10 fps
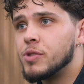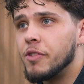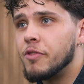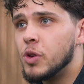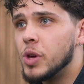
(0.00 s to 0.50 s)
for
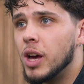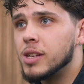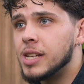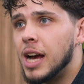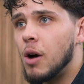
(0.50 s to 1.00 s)
a few
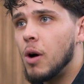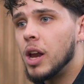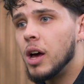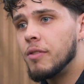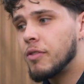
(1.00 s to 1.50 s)
years now,
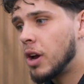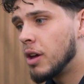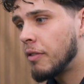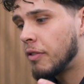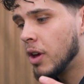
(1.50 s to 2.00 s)
and I've kind
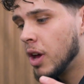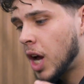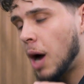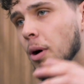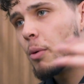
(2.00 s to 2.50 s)
of
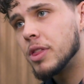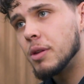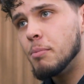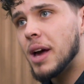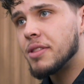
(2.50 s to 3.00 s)
come up with
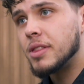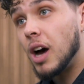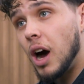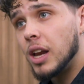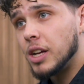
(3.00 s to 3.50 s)
the method that
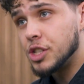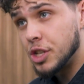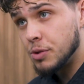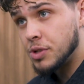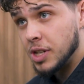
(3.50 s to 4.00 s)
I like to
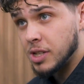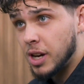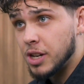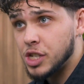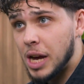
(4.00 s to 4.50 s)
use to
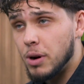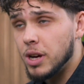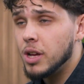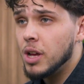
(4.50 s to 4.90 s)
design a shower.